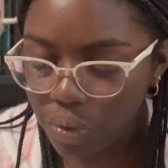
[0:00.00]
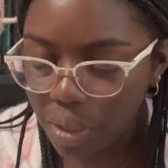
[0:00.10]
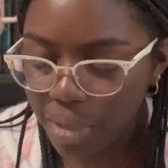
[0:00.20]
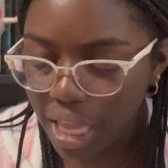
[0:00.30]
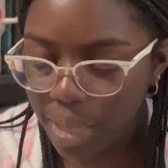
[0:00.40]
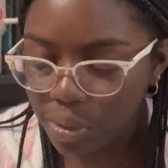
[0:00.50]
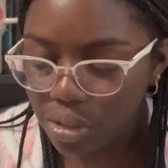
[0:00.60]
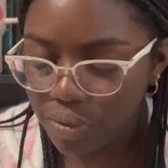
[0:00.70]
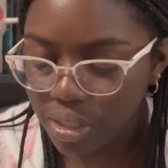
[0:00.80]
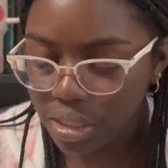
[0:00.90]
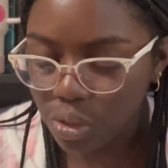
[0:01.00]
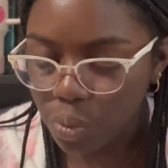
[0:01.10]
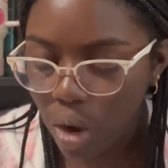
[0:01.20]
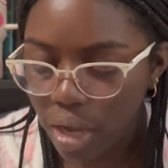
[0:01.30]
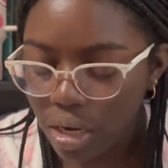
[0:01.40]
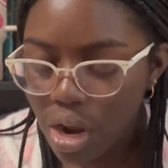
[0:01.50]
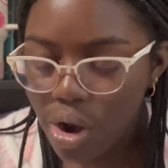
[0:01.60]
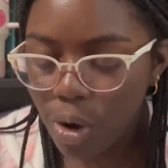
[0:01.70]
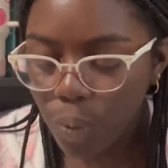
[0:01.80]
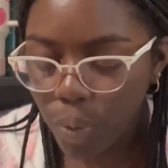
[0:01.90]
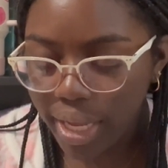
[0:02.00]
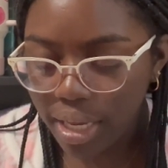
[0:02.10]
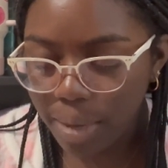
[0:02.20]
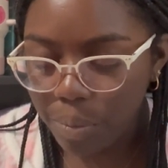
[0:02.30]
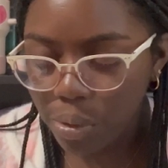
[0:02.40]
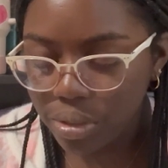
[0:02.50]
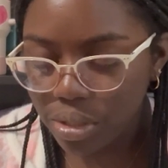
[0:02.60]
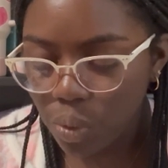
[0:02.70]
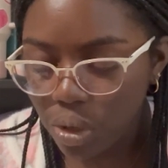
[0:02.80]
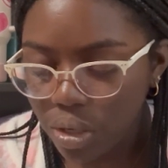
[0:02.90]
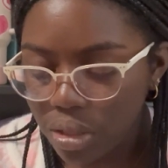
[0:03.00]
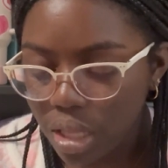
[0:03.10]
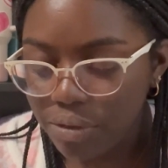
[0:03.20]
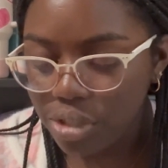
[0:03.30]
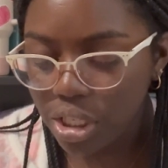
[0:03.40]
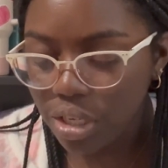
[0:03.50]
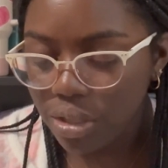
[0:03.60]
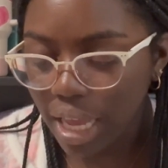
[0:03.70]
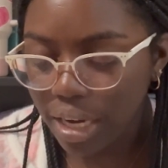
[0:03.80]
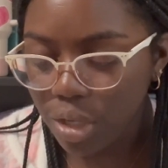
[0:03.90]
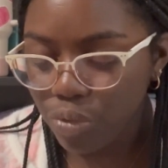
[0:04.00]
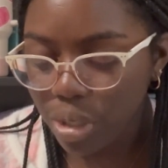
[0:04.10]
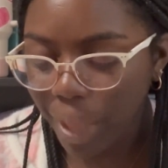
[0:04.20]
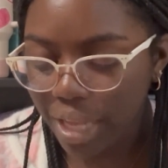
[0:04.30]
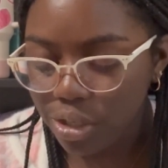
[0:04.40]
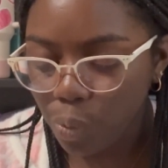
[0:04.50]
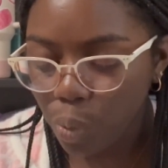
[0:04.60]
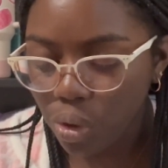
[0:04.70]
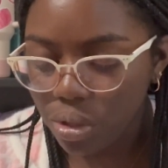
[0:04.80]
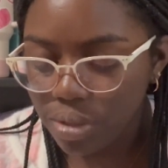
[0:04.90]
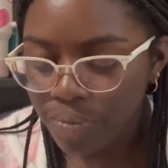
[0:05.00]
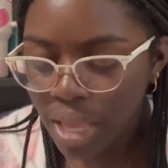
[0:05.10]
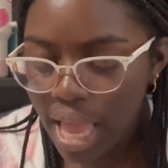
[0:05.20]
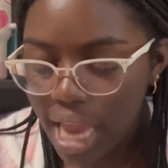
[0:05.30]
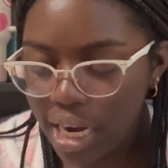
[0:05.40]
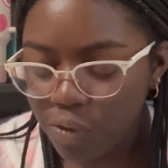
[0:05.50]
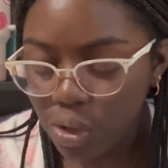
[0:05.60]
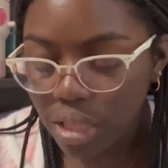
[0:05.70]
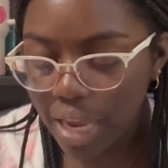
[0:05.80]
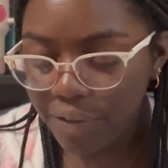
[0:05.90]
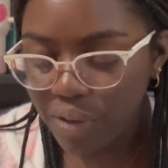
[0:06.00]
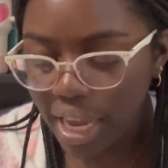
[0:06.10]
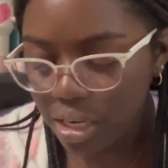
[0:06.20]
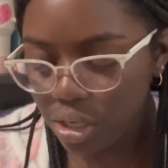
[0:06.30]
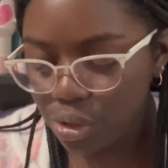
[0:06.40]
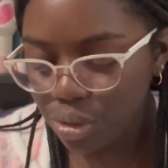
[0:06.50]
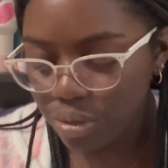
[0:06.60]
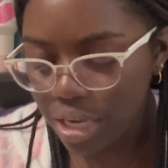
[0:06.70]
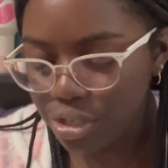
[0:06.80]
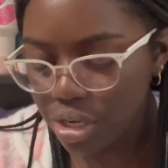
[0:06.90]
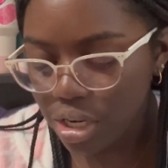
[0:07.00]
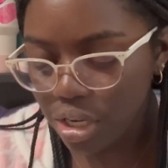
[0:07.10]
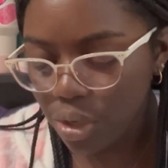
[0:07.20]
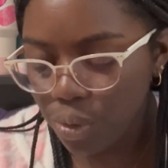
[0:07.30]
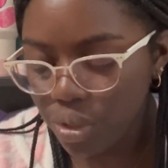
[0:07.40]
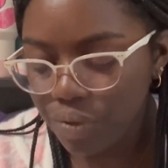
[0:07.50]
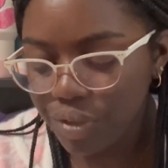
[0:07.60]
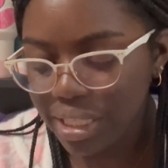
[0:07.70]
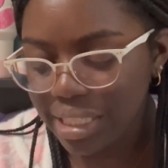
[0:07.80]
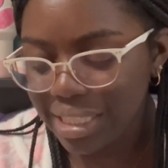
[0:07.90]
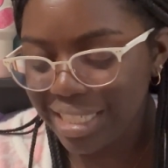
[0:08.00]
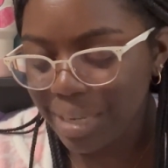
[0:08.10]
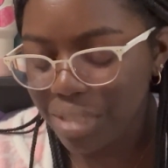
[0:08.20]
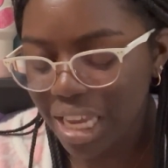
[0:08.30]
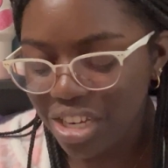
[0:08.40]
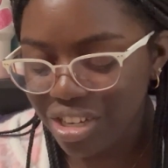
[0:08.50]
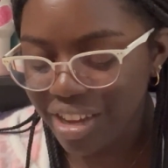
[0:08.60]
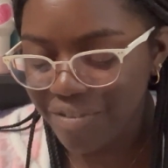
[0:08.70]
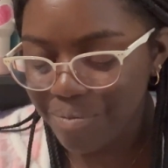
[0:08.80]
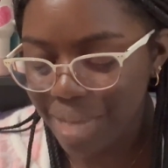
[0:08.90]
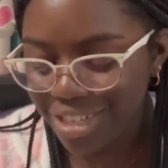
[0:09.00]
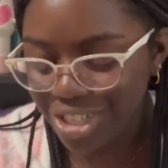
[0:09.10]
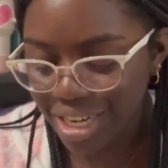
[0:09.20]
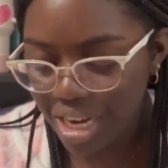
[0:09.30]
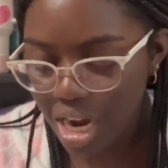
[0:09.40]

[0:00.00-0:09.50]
be able to resist one, her wicked impulses or a love that could repaint her world. And after a life of hiding her true nature, who could resist the temptation of magic?